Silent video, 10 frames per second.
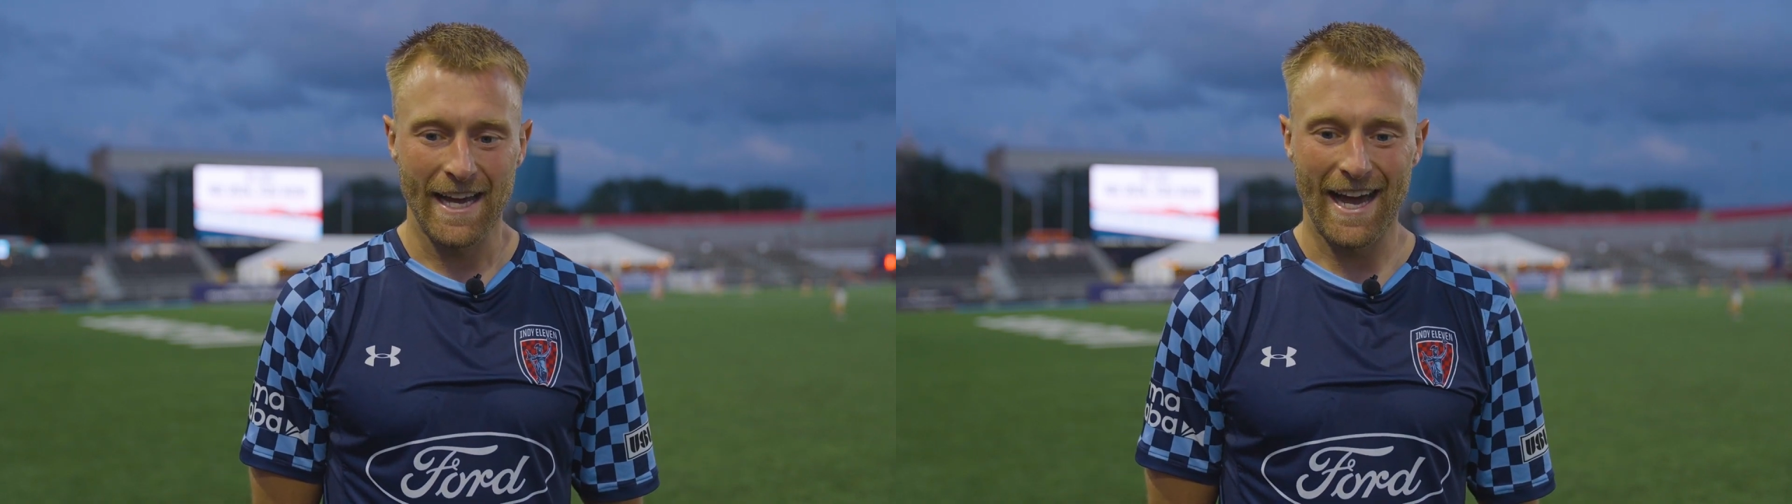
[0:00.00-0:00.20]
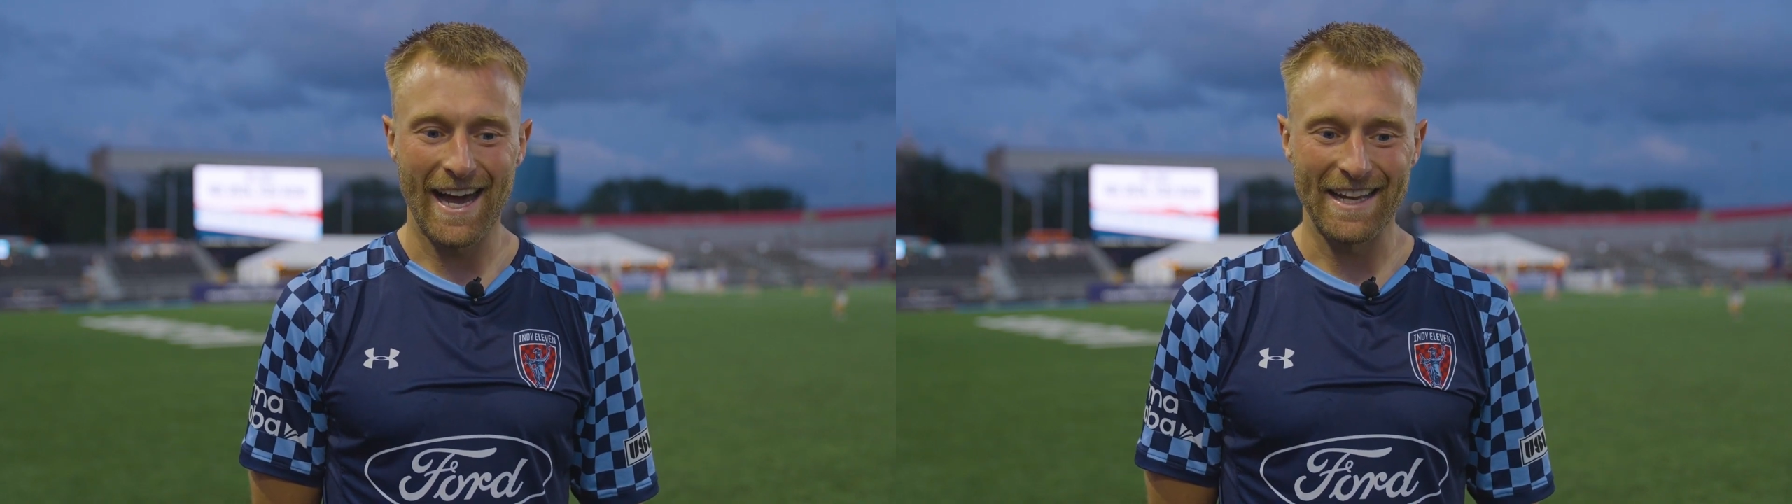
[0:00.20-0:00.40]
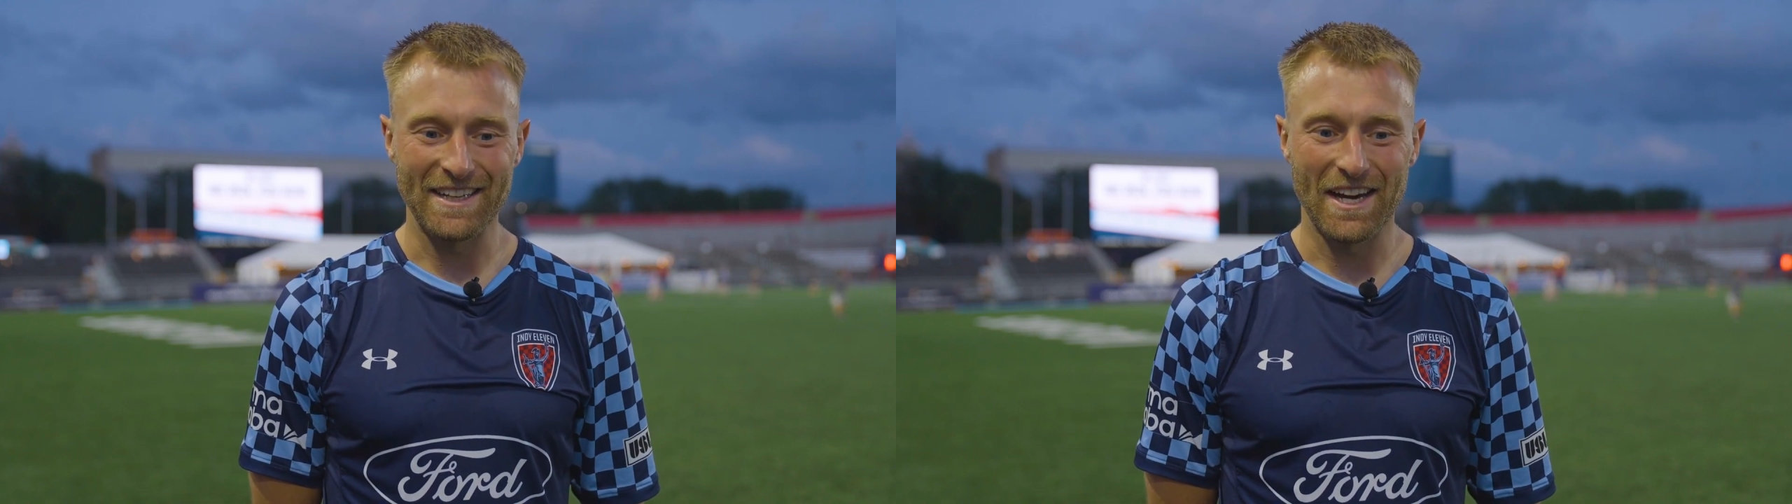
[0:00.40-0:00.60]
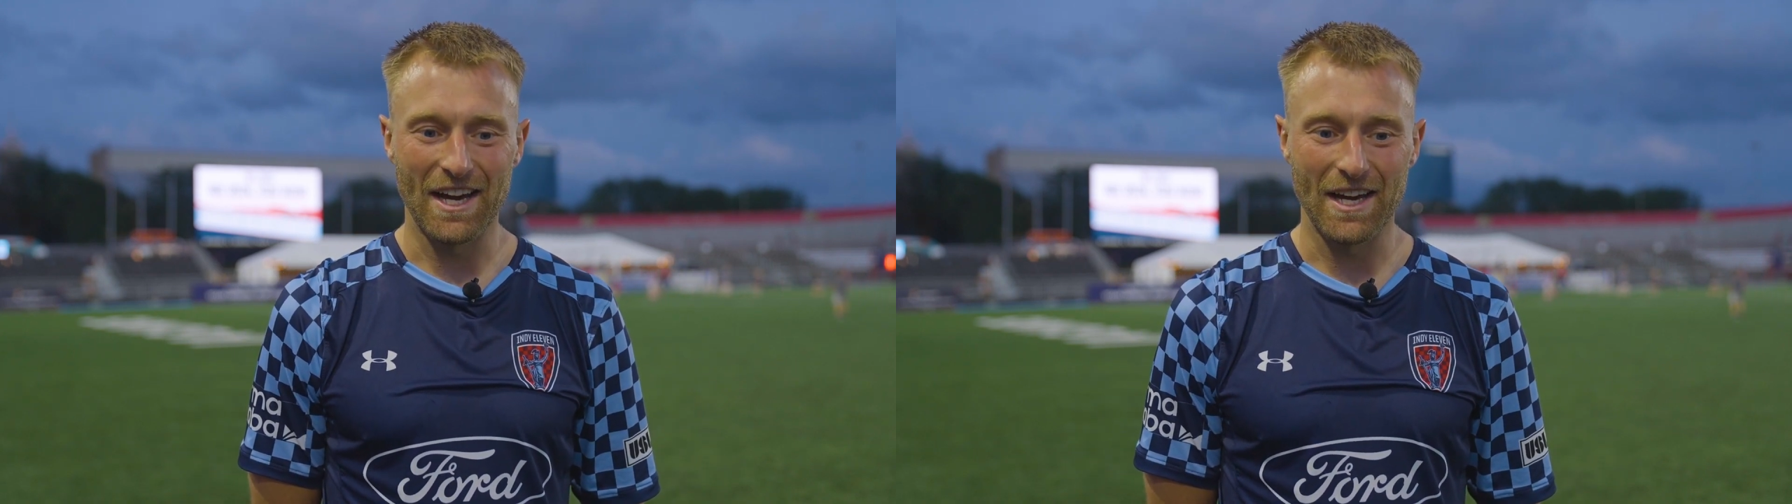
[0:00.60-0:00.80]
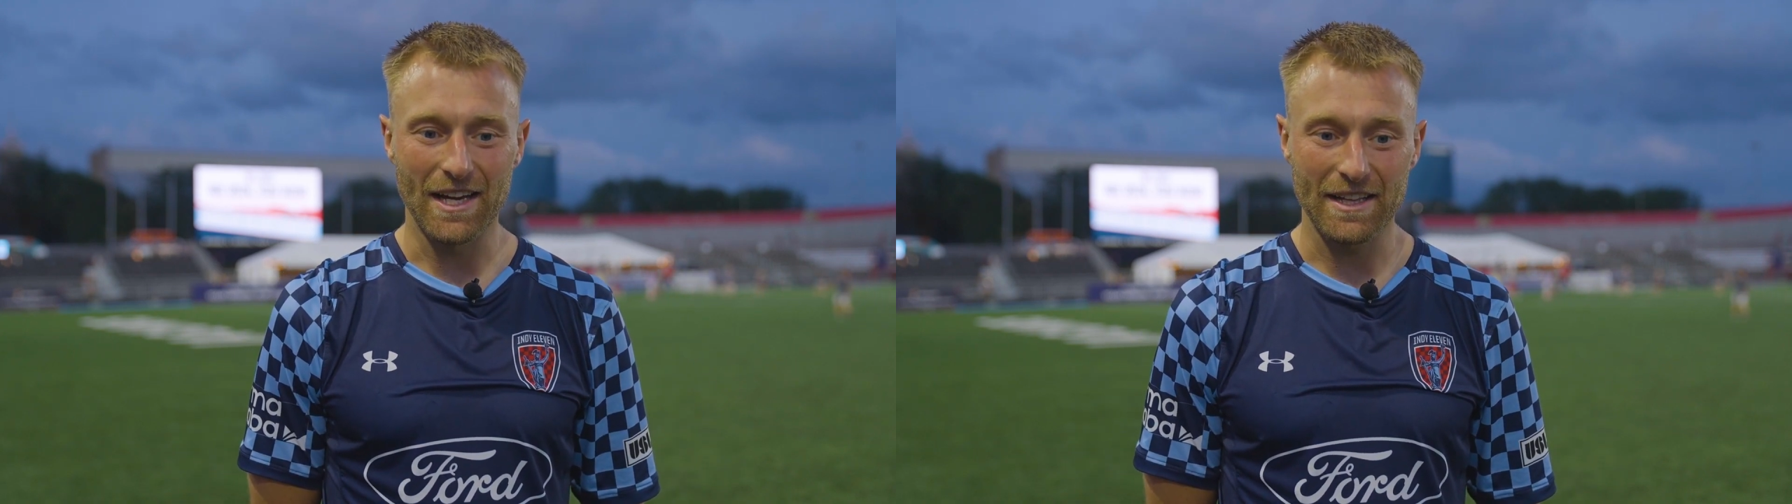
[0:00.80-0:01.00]
And
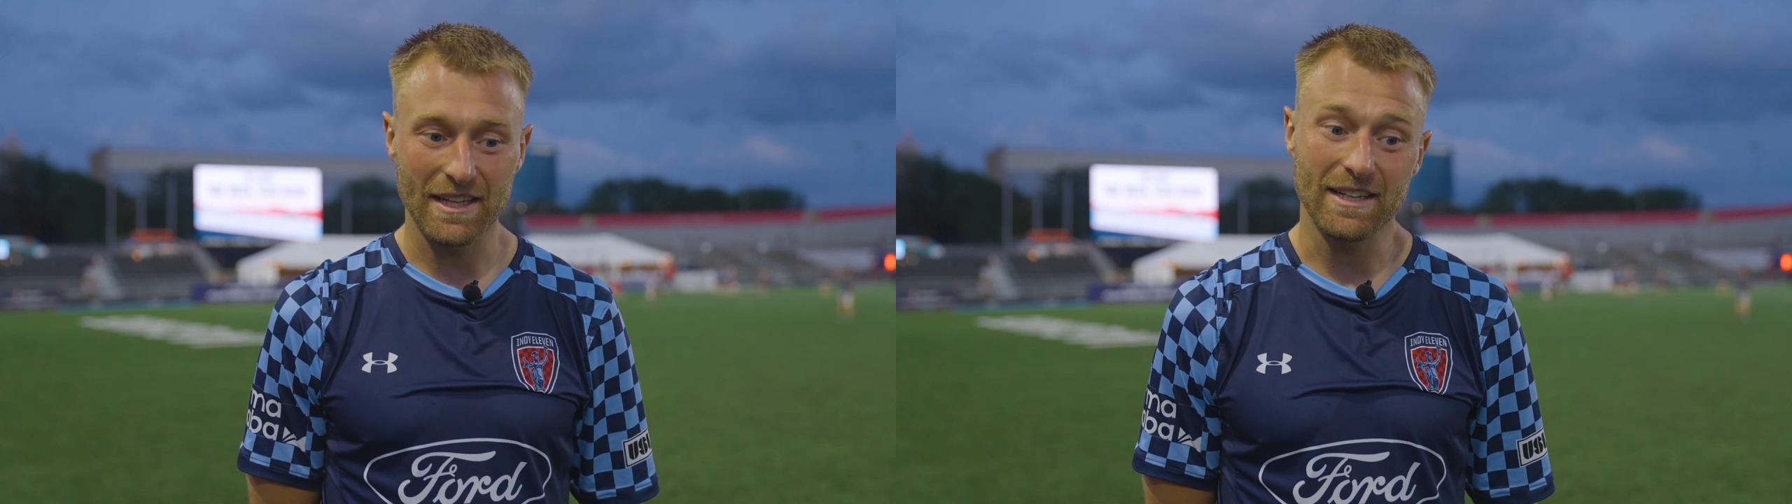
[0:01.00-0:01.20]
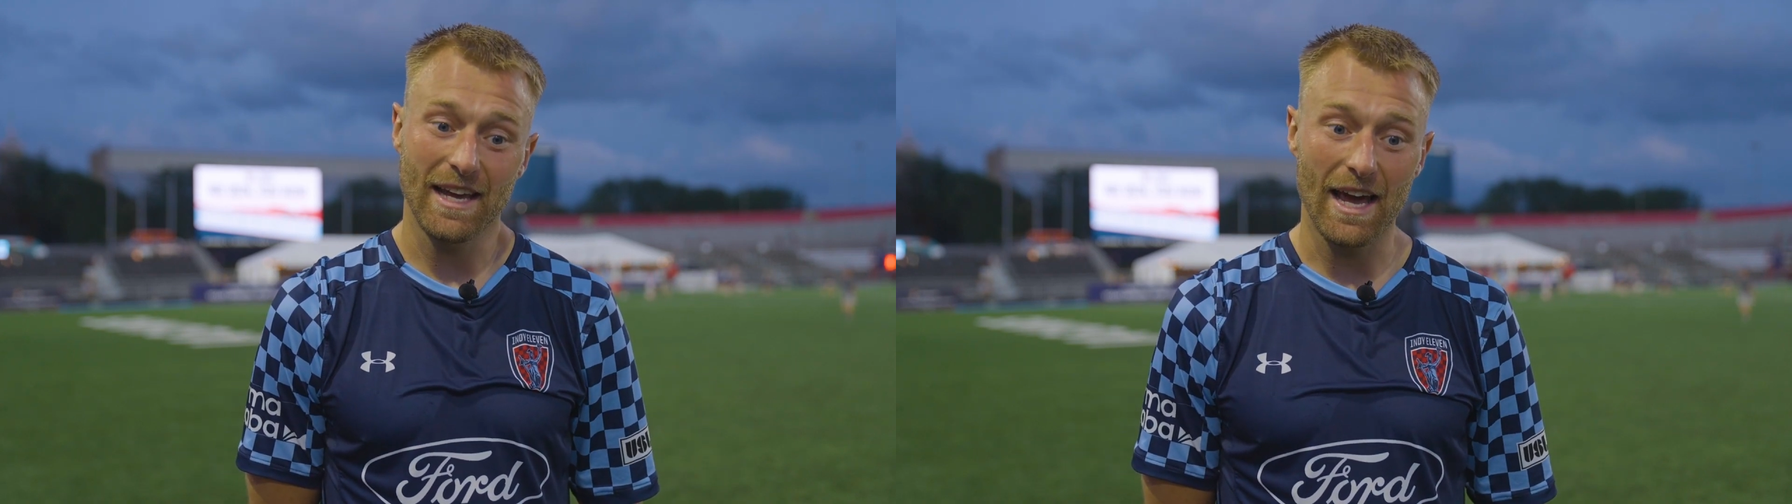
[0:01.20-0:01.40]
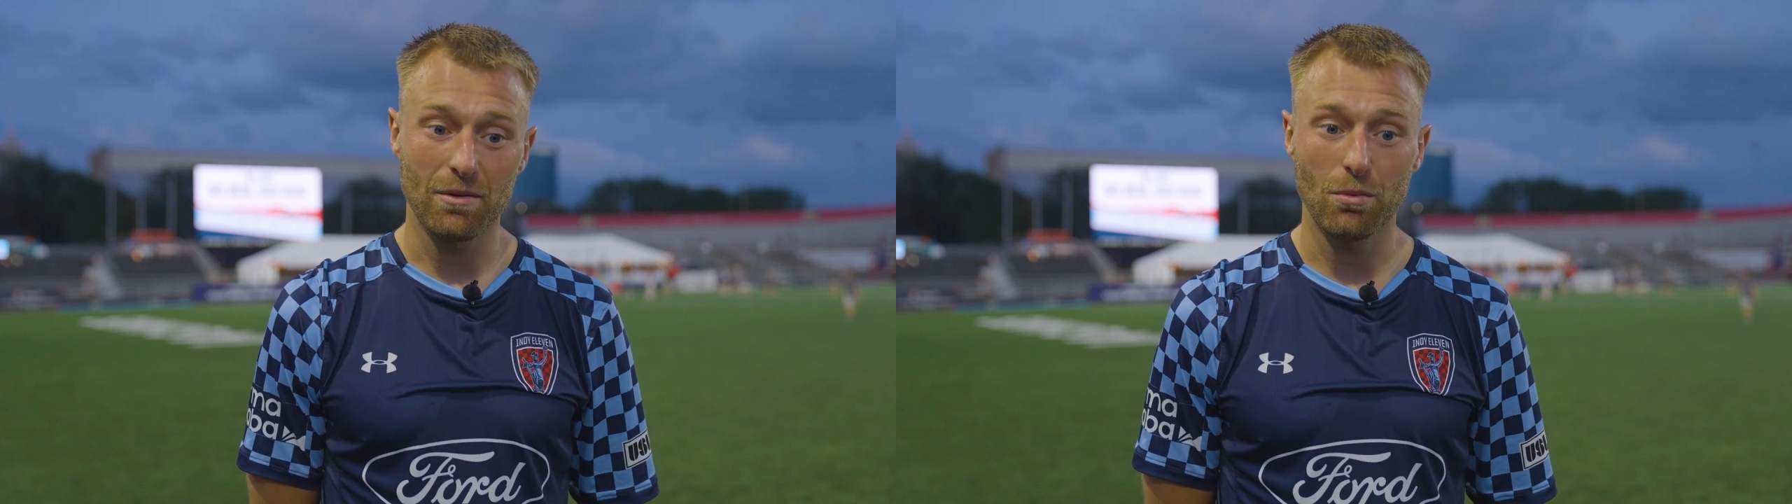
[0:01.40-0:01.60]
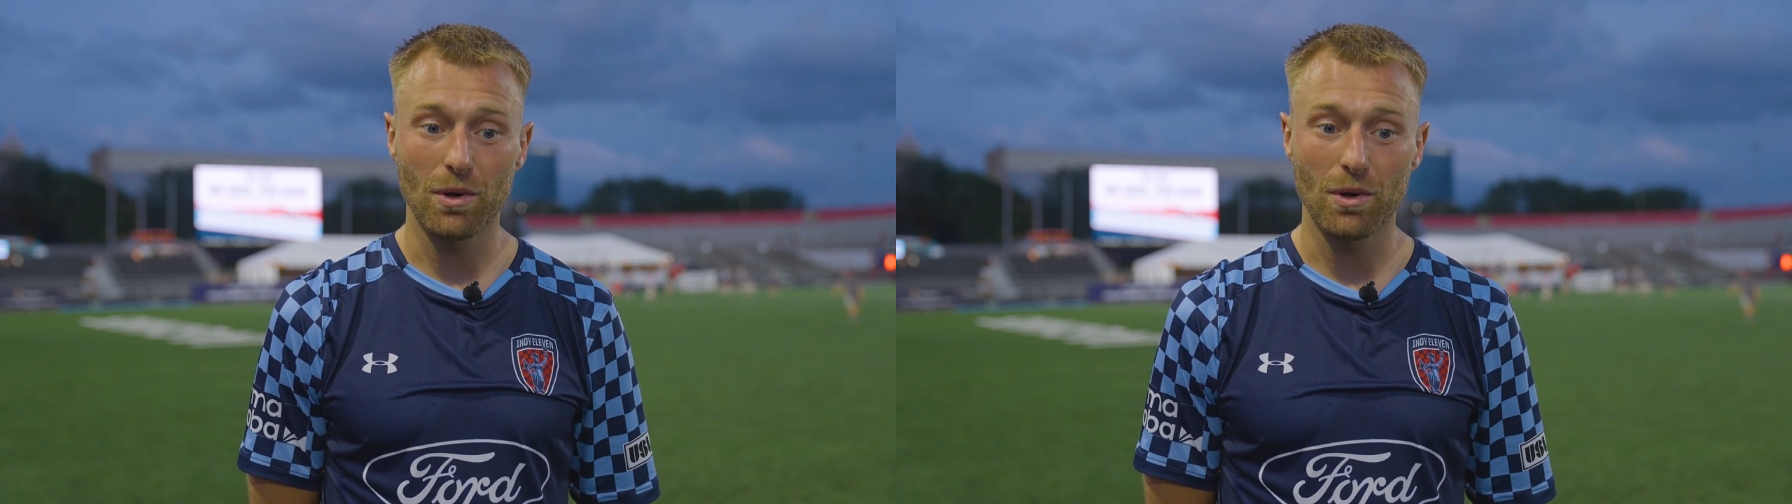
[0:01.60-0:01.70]
I think, yeah,